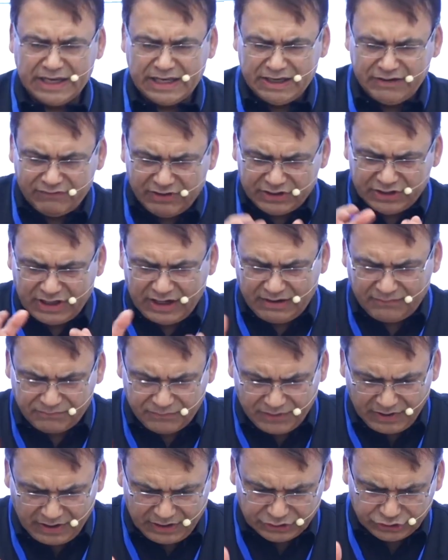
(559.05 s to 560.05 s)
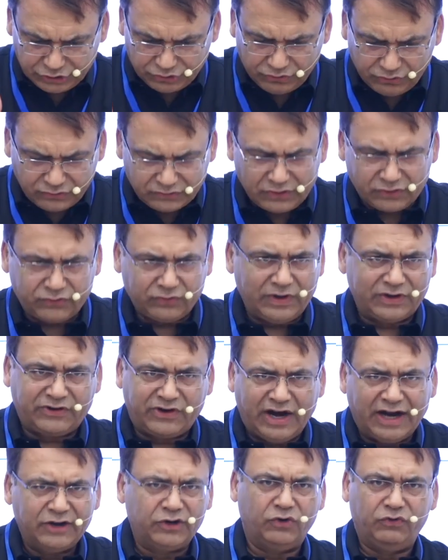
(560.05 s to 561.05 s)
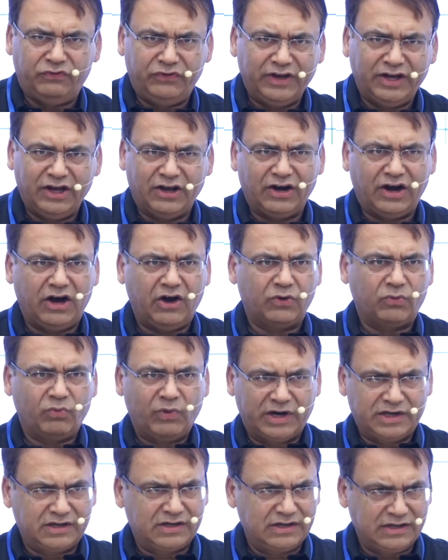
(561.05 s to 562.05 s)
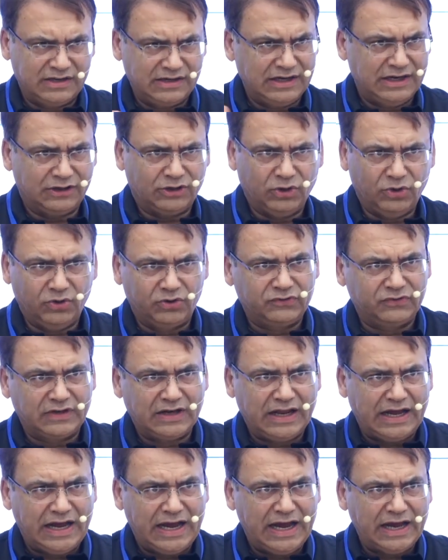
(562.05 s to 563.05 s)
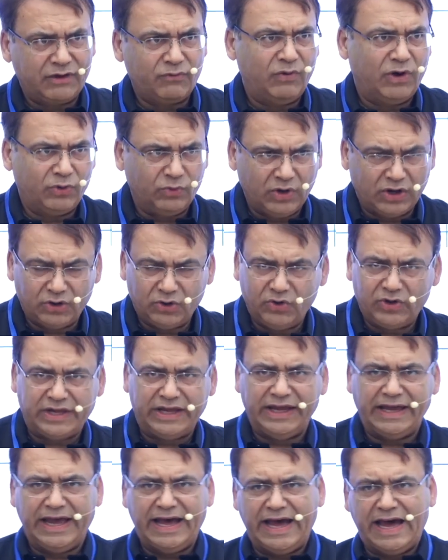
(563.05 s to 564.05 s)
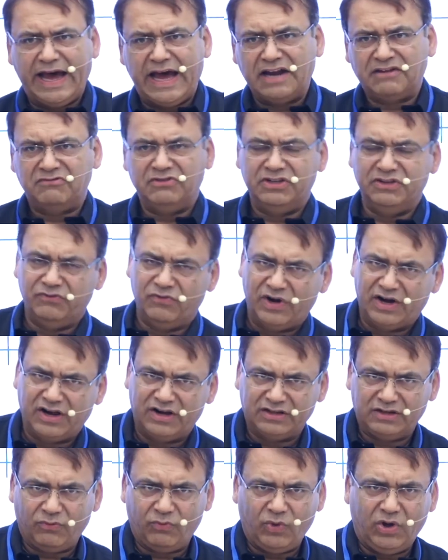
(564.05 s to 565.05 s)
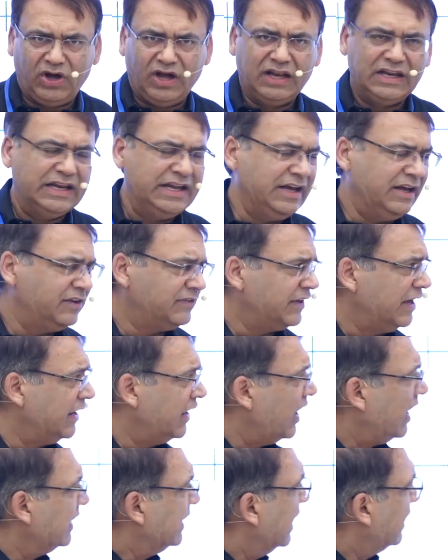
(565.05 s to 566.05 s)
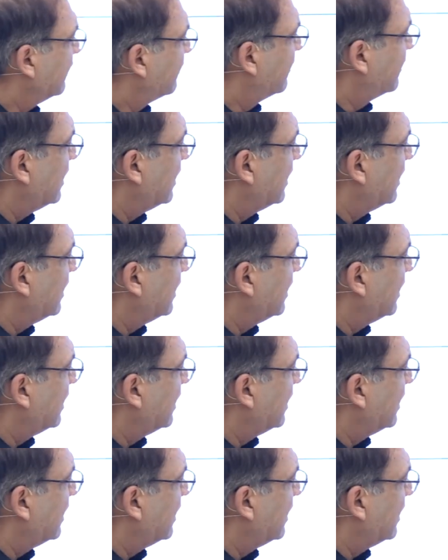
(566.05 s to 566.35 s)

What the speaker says: even the users were trying to figure out what it looks like, what we're looking at, what are the wall layers and all that